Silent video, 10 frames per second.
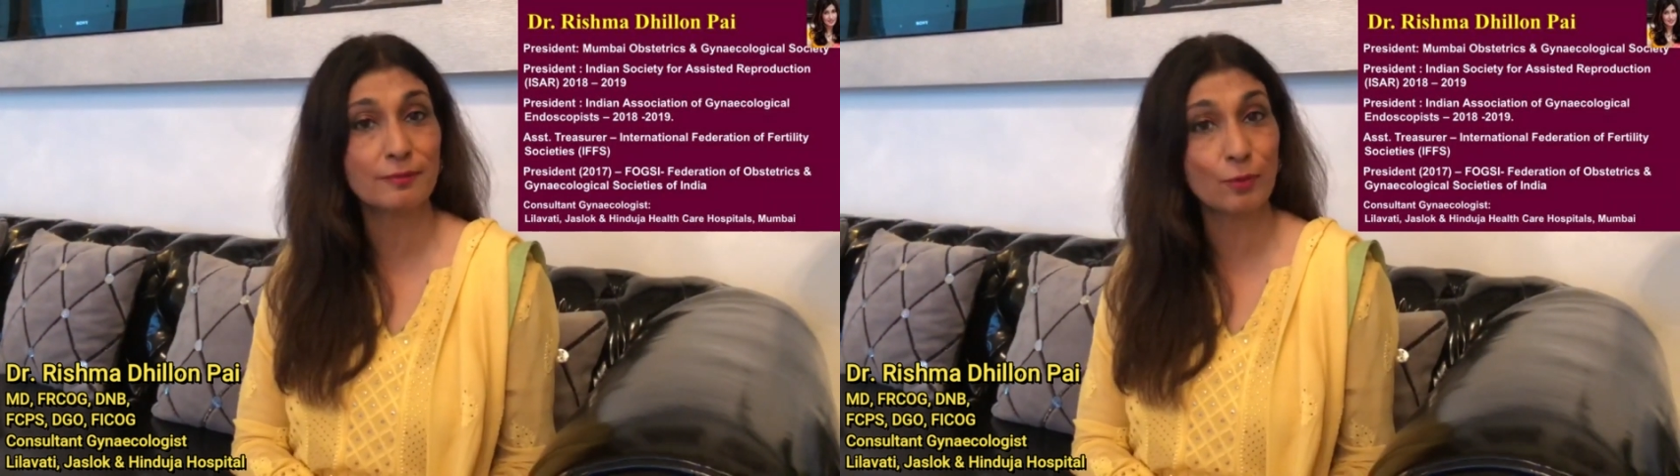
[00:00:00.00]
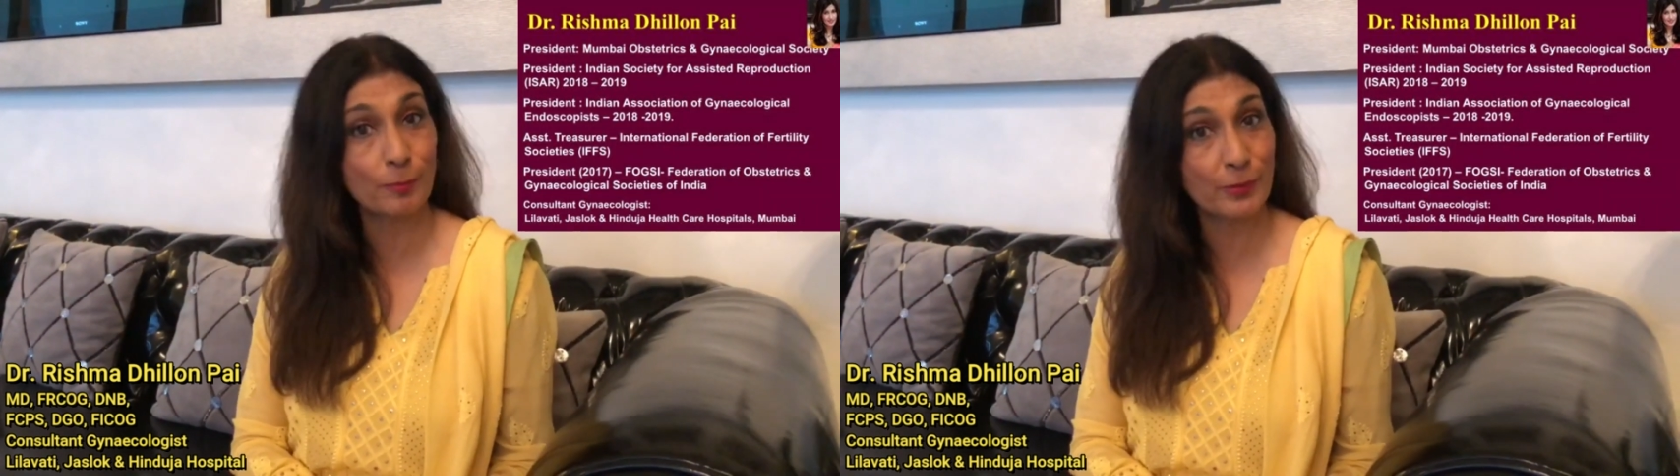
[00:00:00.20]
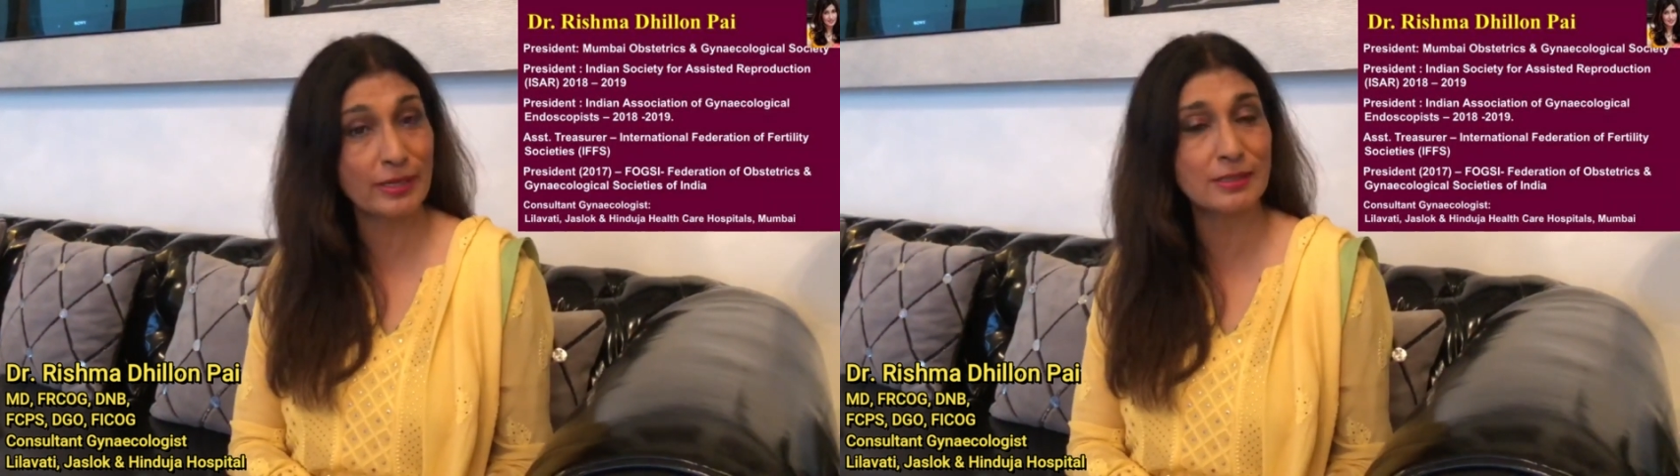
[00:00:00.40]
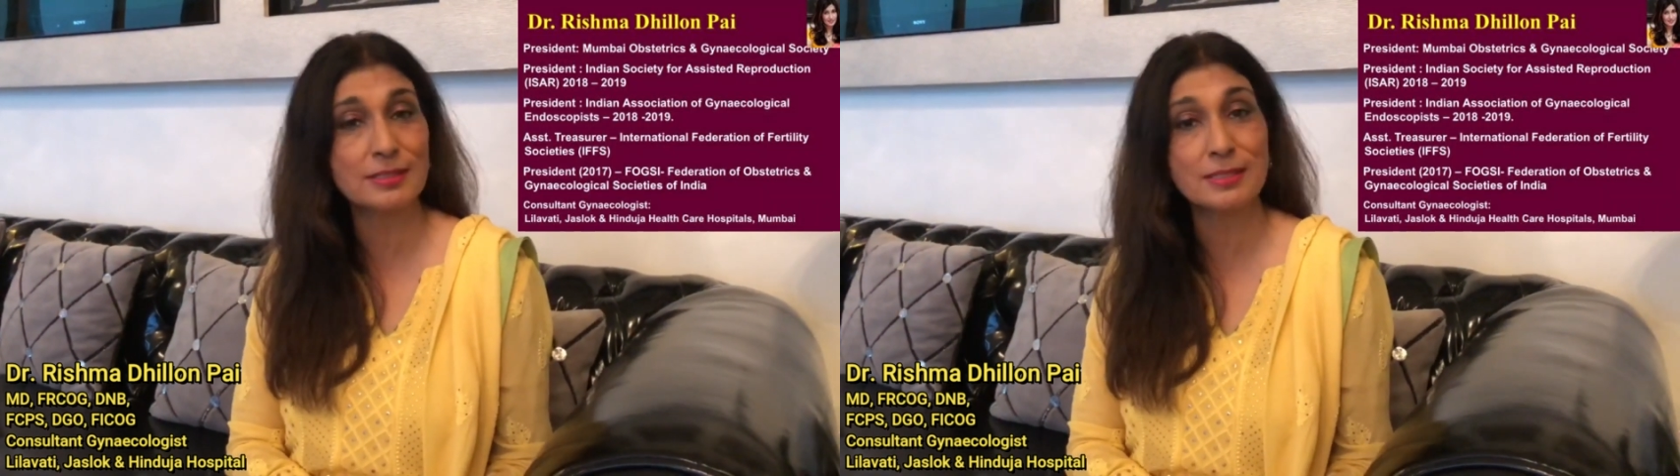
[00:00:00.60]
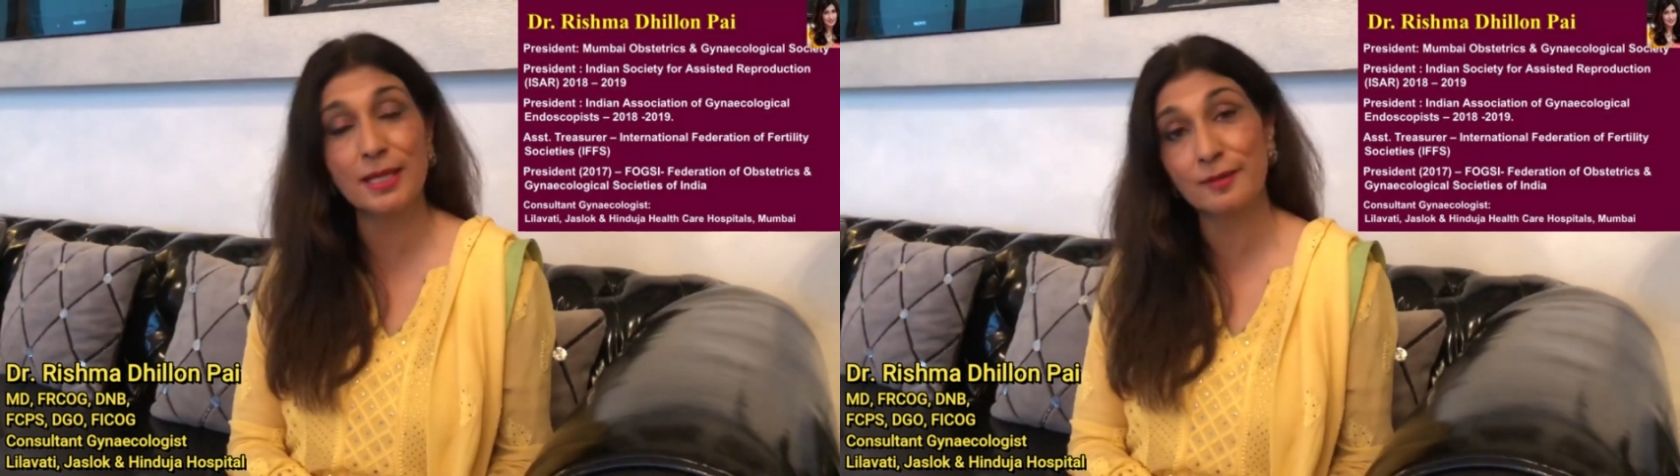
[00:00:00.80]
for
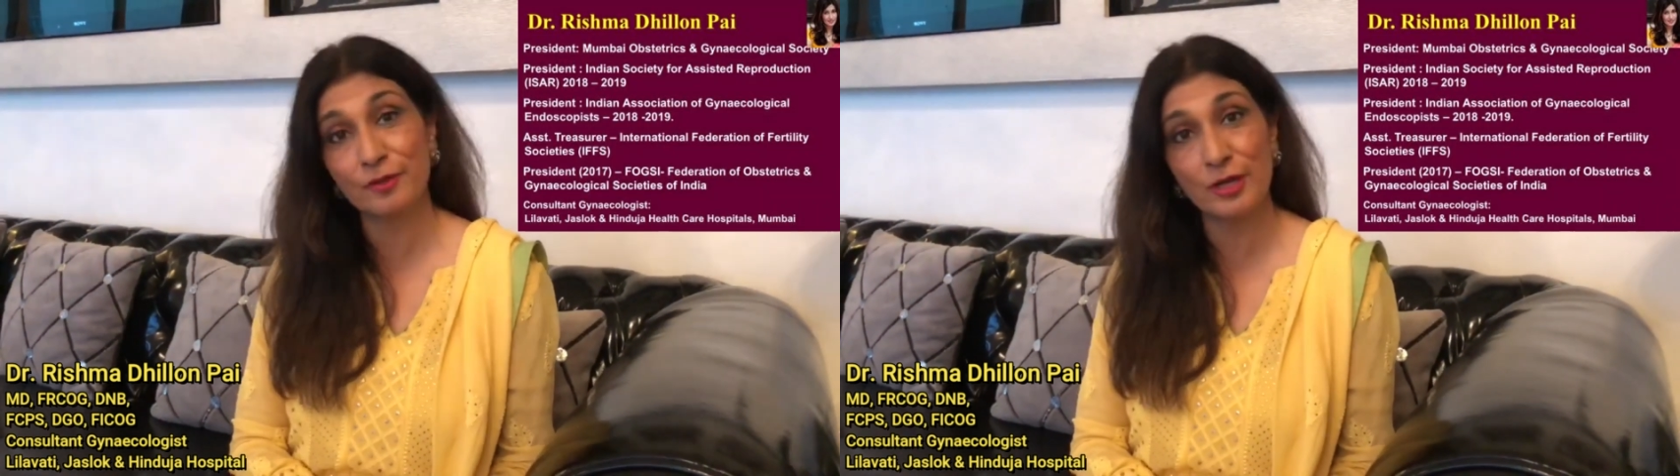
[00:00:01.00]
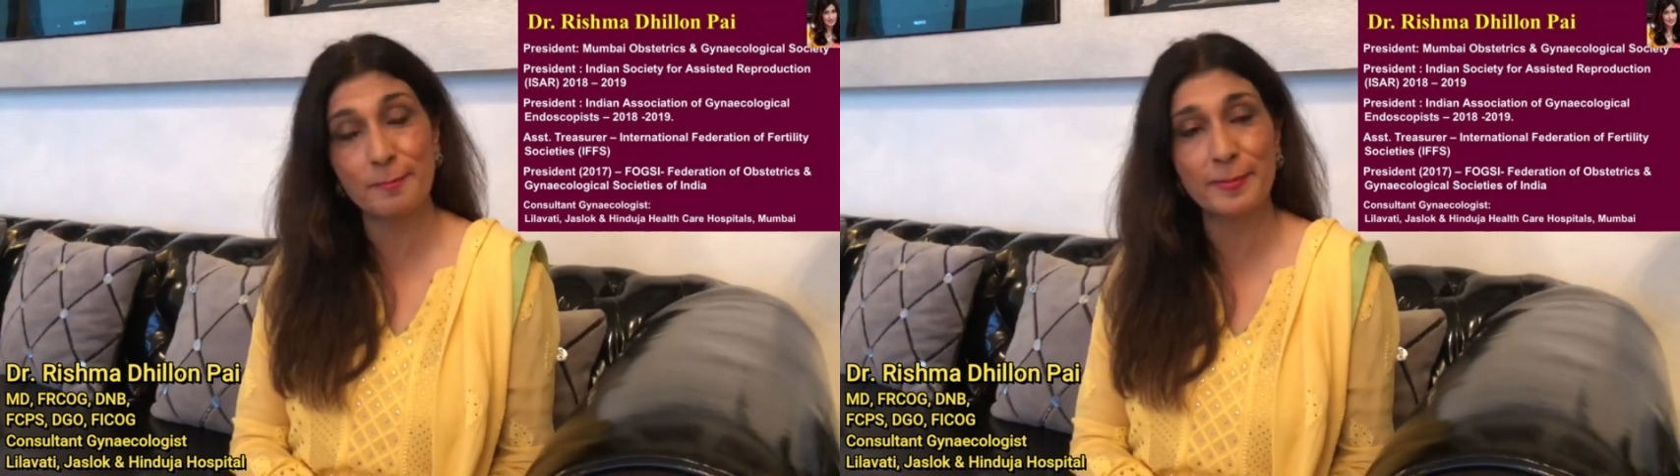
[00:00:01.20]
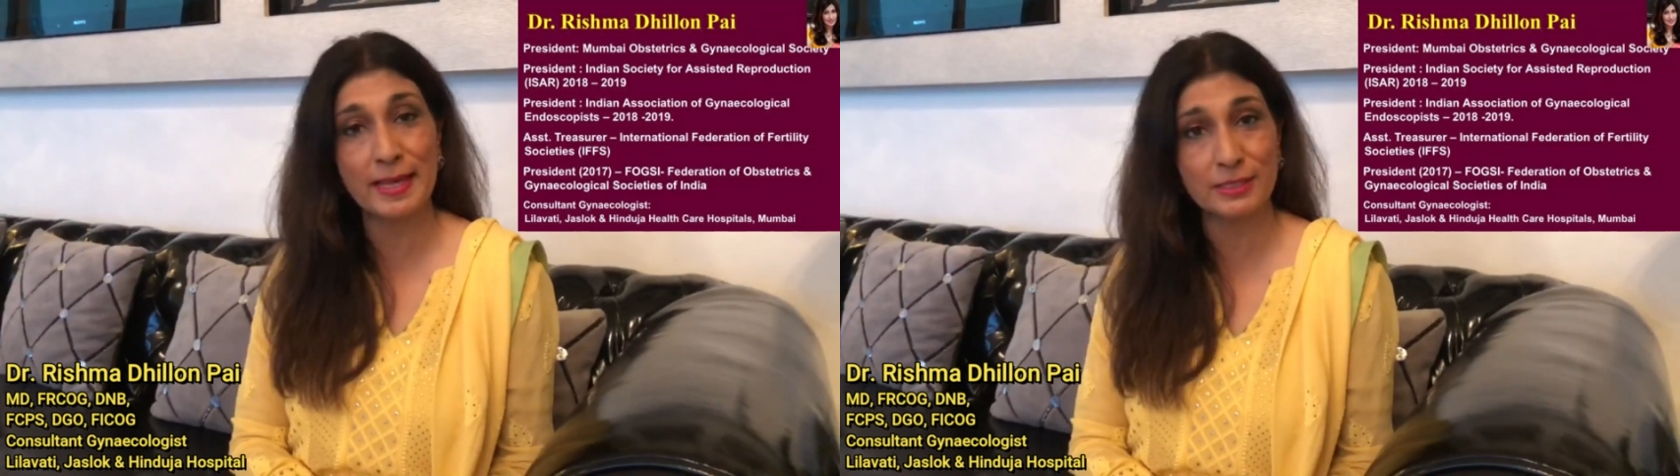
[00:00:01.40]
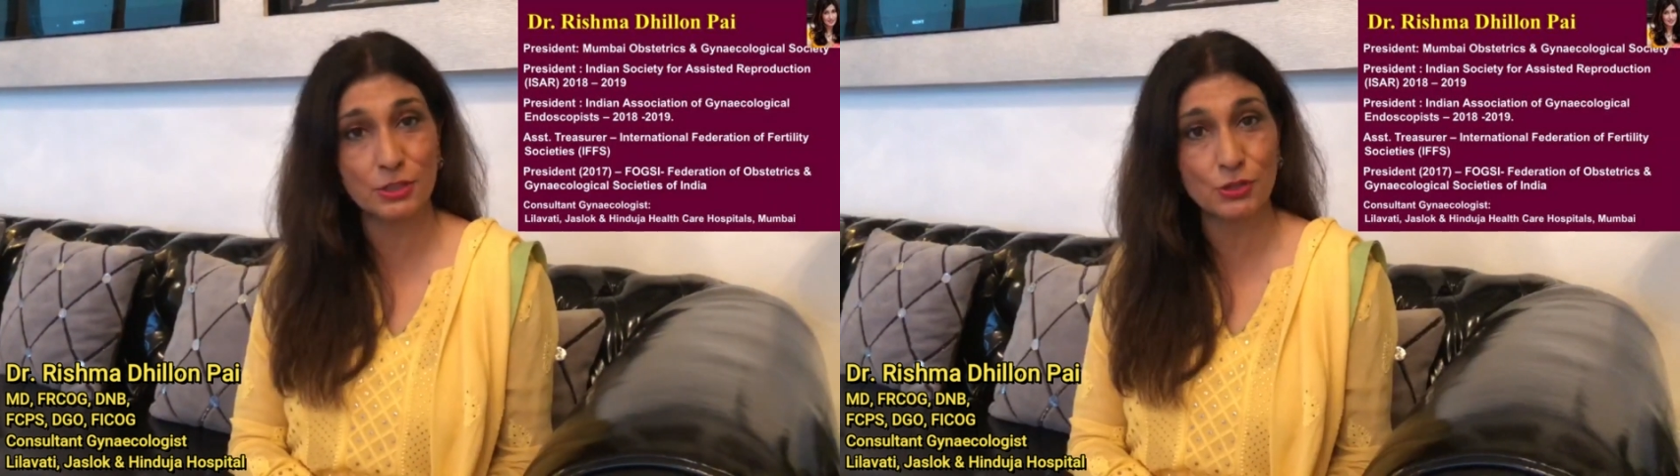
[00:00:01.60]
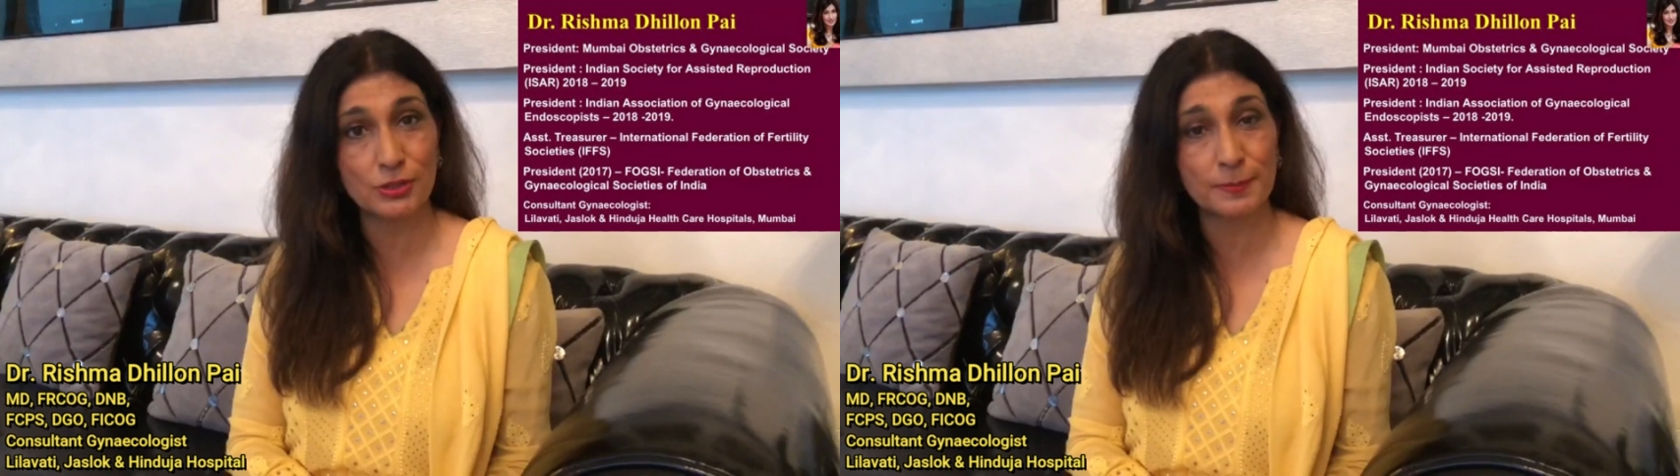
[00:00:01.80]
pregnancy and for
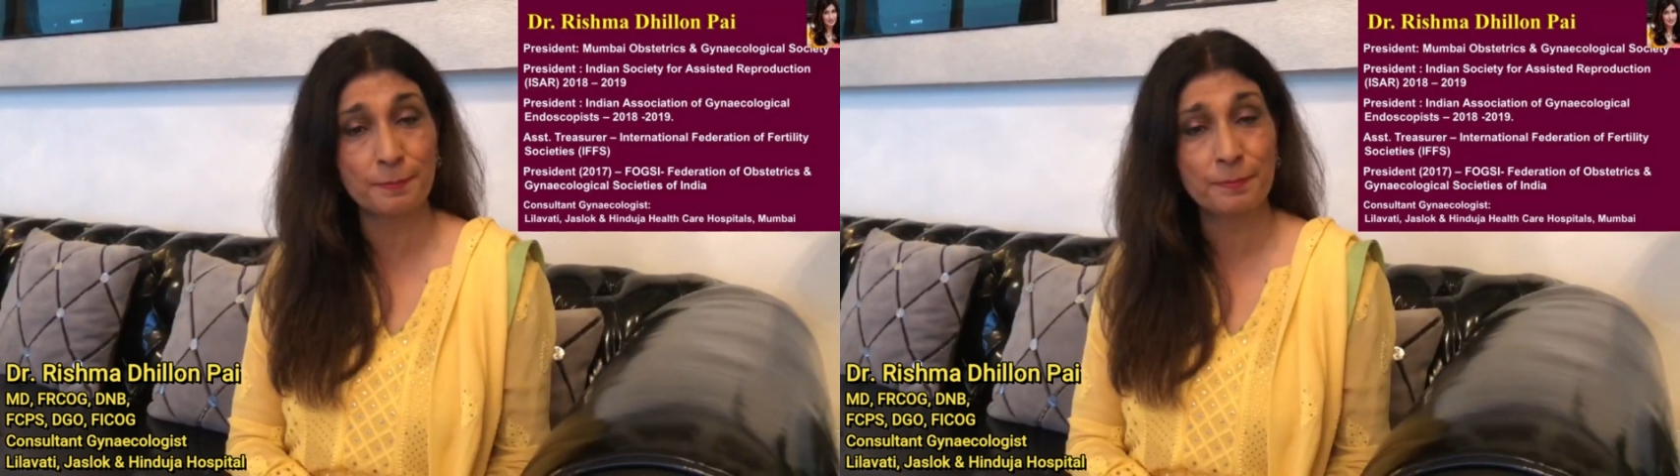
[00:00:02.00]
implantation.